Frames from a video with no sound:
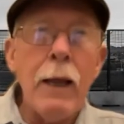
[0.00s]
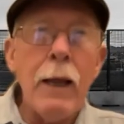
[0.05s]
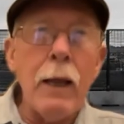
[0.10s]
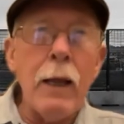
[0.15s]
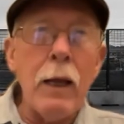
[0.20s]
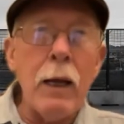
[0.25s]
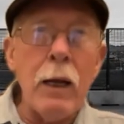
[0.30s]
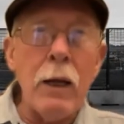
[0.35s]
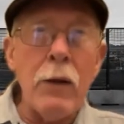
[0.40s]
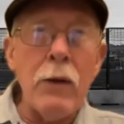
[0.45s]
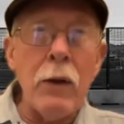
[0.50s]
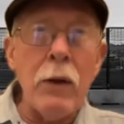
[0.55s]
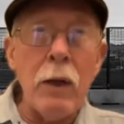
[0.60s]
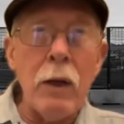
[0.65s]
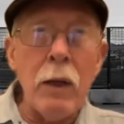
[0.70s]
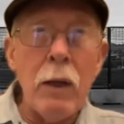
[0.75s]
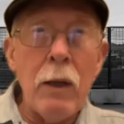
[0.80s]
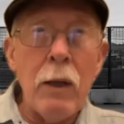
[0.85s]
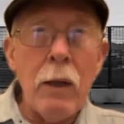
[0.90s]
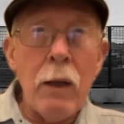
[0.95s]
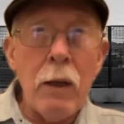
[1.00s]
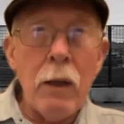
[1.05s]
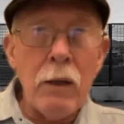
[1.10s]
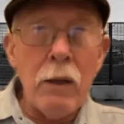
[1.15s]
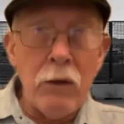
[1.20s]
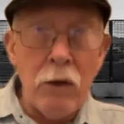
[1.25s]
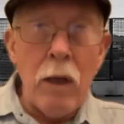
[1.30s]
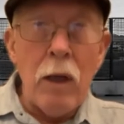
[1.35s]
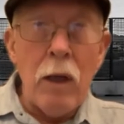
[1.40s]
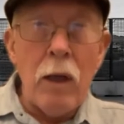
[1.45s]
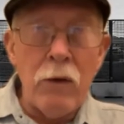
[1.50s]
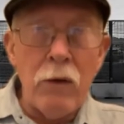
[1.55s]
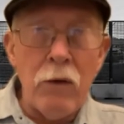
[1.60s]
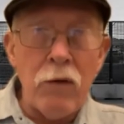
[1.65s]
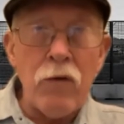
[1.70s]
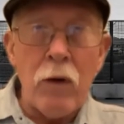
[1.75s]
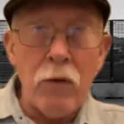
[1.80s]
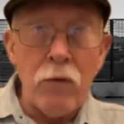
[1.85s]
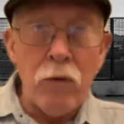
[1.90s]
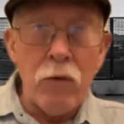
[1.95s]
and in, in
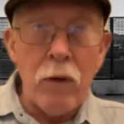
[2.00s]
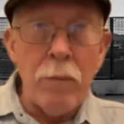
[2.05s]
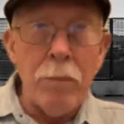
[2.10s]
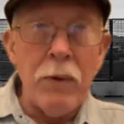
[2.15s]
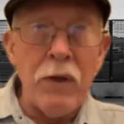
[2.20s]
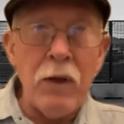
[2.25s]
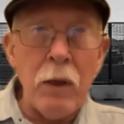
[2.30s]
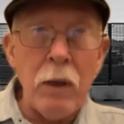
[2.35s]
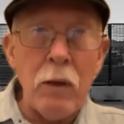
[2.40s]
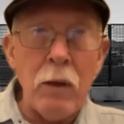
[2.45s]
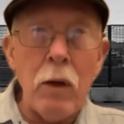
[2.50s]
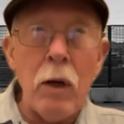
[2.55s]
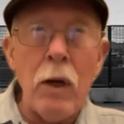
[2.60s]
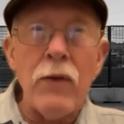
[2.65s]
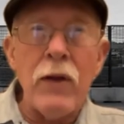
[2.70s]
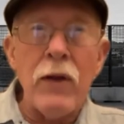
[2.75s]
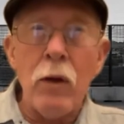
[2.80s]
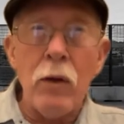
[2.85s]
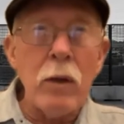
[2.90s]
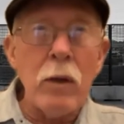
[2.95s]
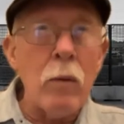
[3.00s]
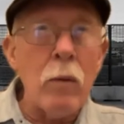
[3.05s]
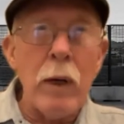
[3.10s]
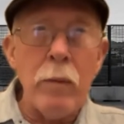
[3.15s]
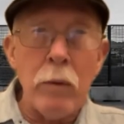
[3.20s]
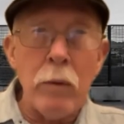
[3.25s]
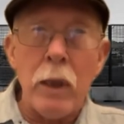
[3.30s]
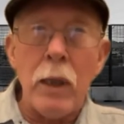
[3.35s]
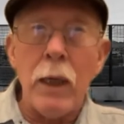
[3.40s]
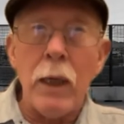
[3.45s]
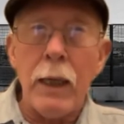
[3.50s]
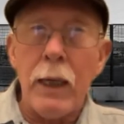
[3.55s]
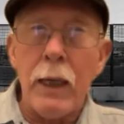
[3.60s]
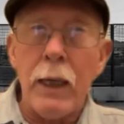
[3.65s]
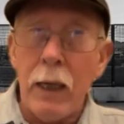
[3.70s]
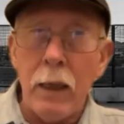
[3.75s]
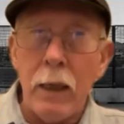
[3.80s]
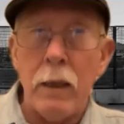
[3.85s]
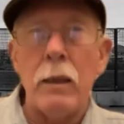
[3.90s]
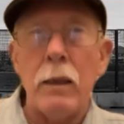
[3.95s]
this country in particular and the only way we're going to
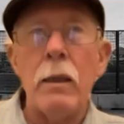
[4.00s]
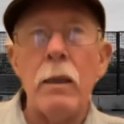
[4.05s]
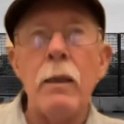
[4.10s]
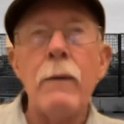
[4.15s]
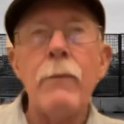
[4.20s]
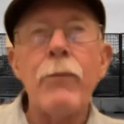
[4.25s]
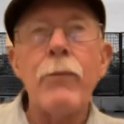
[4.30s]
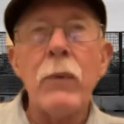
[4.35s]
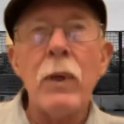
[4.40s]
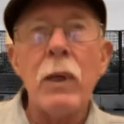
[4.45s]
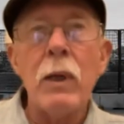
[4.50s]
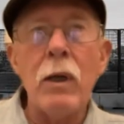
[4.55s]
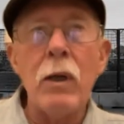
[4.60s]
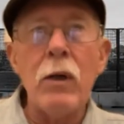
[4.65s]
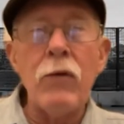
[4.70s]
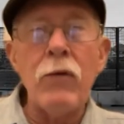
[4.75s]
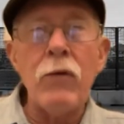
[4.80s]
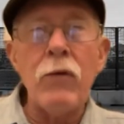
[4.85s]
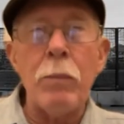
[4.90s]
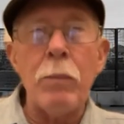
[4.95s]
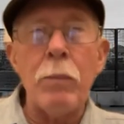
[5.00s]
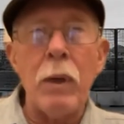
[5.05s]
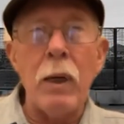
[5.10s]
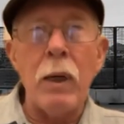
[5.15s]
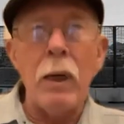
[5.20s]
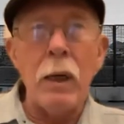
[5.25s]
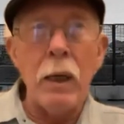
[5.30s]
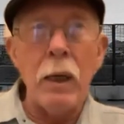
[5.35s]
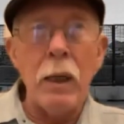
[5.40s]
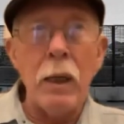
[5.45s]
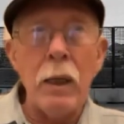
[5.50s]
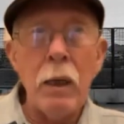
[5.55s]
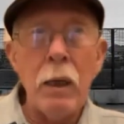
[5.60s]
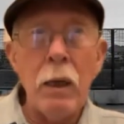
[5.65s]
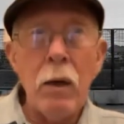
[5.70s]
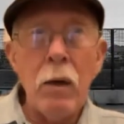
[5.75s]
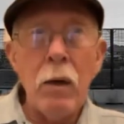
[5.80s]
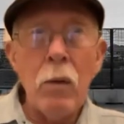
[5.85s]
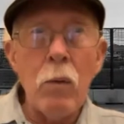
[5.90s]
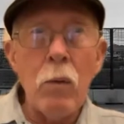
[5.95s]
get it is by
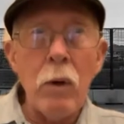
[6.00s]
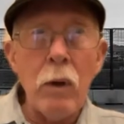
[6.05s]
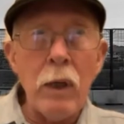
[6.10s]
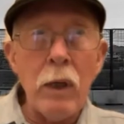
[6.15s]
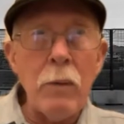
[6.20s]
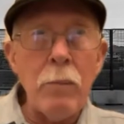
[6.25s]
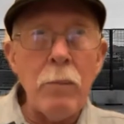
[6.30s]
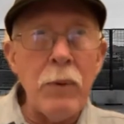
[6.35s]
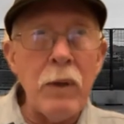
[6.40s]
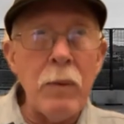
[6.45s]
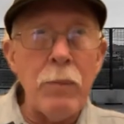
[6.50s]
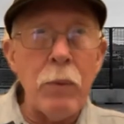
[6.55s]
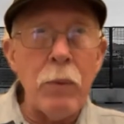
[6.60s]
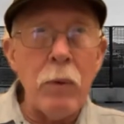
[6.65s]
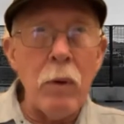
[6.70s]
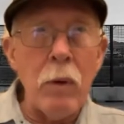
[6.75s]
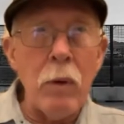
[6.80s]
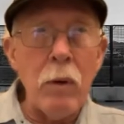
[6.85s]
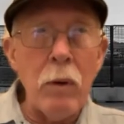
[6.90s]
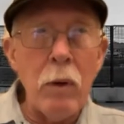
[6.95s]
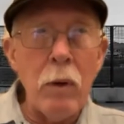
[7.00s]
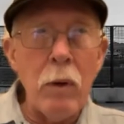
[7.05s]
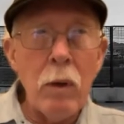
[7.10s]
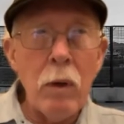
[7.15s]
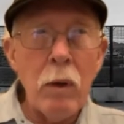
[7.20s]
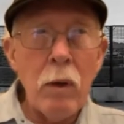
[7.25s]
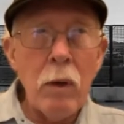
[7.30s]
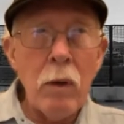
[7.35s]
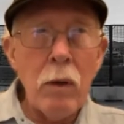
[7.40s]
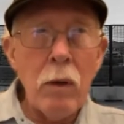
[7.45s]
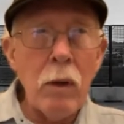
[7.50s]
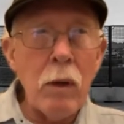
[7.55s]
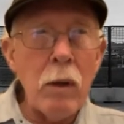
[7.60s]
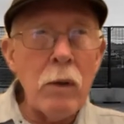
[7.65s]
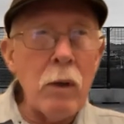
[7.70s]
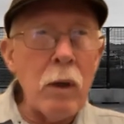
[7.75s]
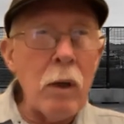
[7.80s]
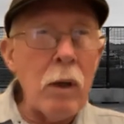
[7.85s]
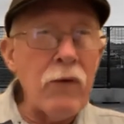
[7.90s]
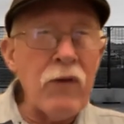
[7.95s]
working people
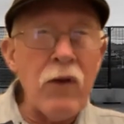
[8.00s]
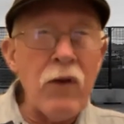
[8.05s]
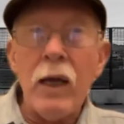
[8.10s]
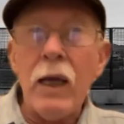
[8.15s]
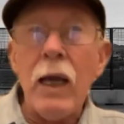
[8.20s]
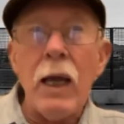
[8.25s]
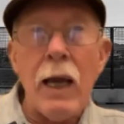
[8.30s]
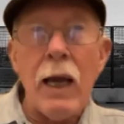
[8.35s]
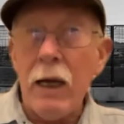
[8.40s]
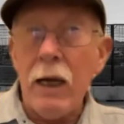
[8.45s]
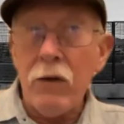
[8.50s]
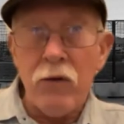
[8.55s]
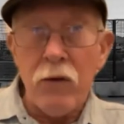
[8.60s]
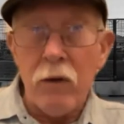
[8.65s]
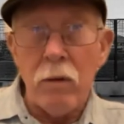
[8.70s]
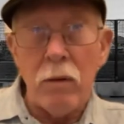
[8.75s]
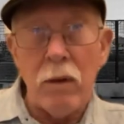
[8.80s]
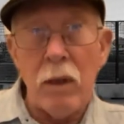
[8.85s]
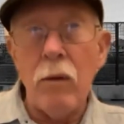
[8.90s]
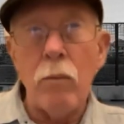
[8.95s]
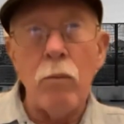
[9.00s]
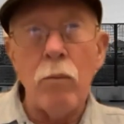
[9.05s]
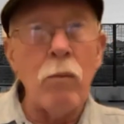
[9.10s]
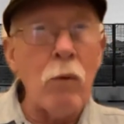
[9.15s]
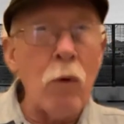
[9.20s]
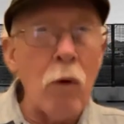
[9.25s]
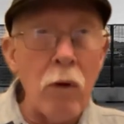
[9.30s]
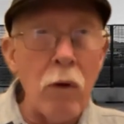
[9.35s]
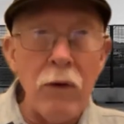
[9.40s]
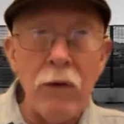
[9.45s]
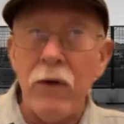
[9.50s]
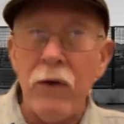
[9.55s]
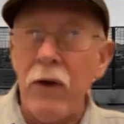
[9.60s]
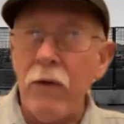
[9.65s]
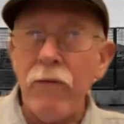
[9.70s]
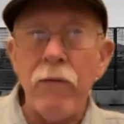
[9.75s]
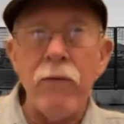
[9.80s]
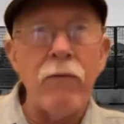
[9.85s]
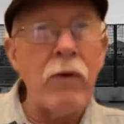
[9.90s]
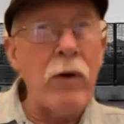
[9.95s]
uh, taking action in all the
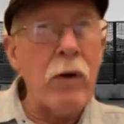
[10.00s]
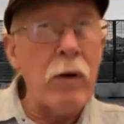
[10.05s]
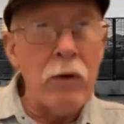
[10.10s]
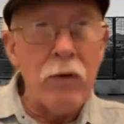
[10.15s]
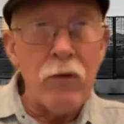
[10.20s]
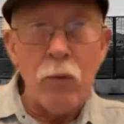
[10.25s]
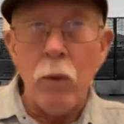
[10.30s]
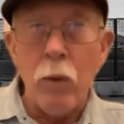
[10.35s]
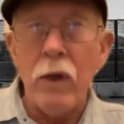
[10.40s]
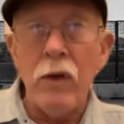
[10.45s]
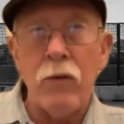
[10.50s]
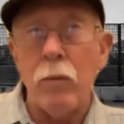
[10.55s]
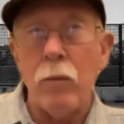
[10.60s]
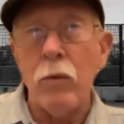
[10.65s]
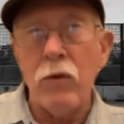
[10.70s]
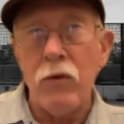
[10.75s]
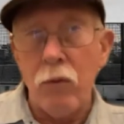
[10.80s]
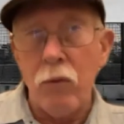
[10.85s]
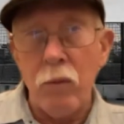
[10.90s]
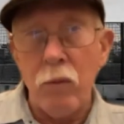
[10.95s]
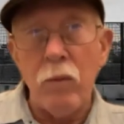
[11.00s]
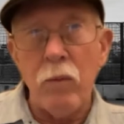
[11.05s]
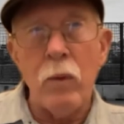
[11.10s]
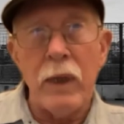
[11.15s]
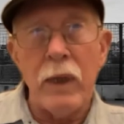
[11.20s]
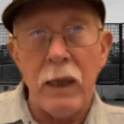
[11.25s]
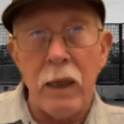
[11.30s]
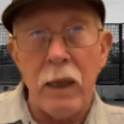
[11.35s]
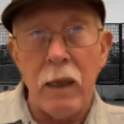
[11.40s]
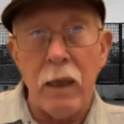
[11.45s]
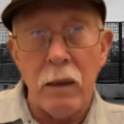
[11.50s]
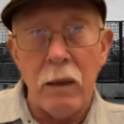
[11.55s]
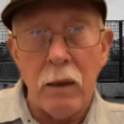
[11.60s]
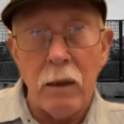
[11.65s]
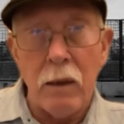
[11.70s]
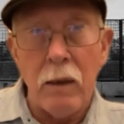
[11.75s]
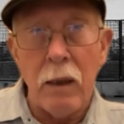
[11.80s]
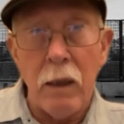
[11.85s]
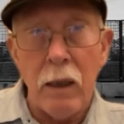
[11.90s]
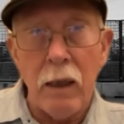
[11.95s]
different various ways in which we can
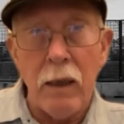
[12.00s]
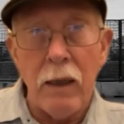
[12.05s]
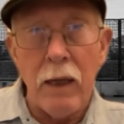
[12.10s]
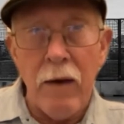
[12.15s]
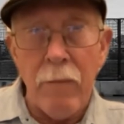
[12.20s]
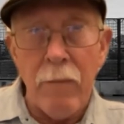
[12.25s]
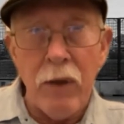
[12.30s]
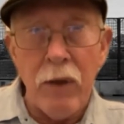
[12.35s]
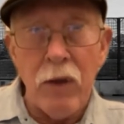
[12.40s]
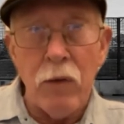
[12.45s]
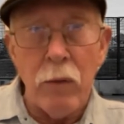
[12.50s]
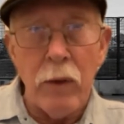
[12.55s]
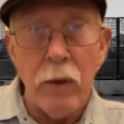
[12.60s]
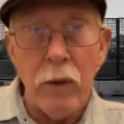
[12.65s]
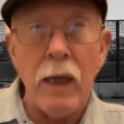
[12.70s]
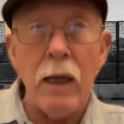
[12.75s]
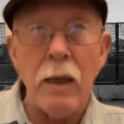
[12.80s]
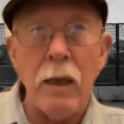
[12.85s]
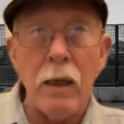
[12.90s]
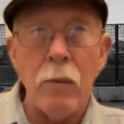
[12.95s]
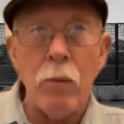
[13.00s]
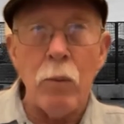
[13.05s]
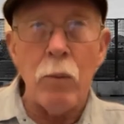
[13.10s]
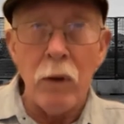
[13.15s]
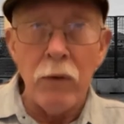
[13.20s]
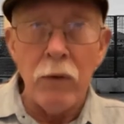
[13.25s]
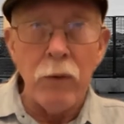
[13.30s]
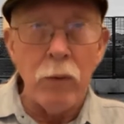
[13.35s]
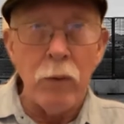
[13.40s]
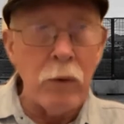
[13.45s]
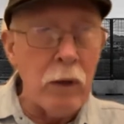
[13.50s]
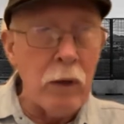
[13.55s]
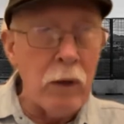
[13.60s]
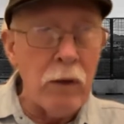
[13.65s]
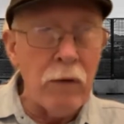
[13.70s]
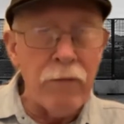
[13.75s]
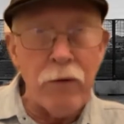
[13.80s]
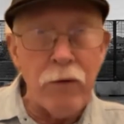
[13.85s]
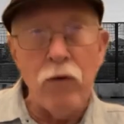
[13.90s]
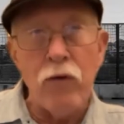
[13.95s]
and, and have been doing it and will do it in
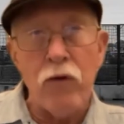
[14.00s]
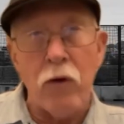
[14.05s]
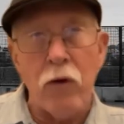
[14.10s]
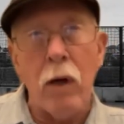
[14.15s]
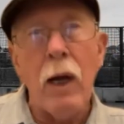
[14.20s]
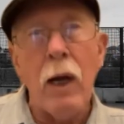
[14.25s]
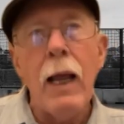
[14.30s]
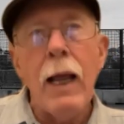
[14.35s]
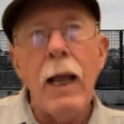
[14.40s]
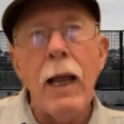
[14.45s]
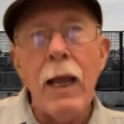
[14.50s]
the future.